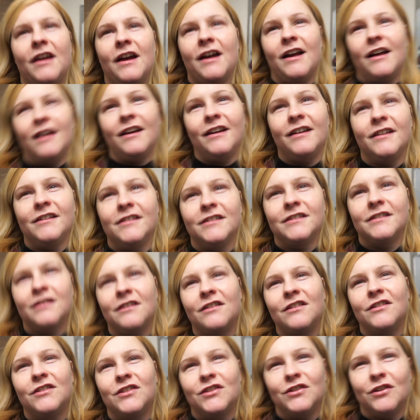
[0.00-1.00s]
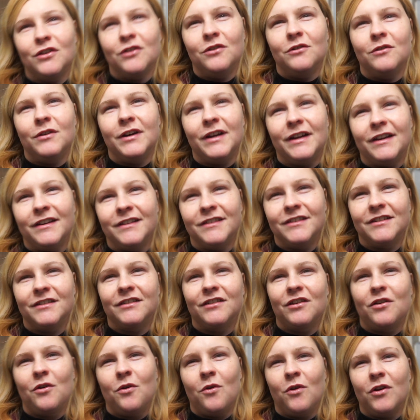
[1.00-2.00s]
guys, so it's
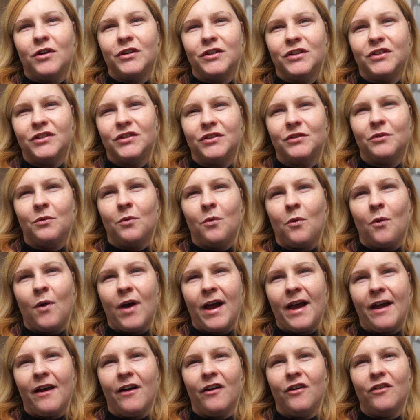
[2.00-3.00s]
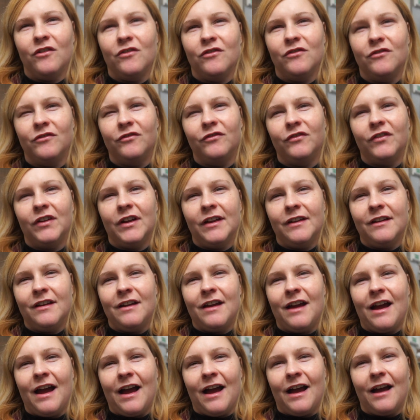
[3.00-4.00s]
11:45
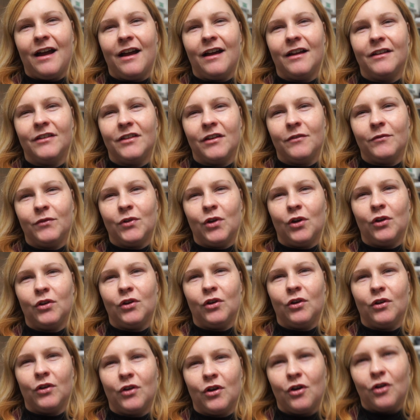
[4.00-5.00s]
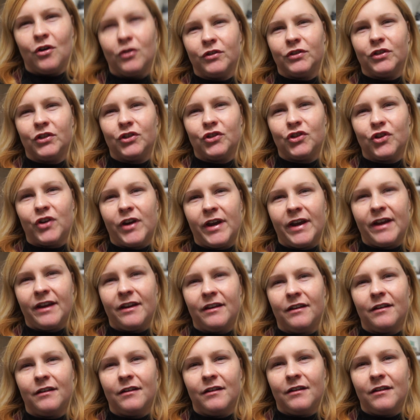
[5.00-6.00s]
and I'm not long got on the train.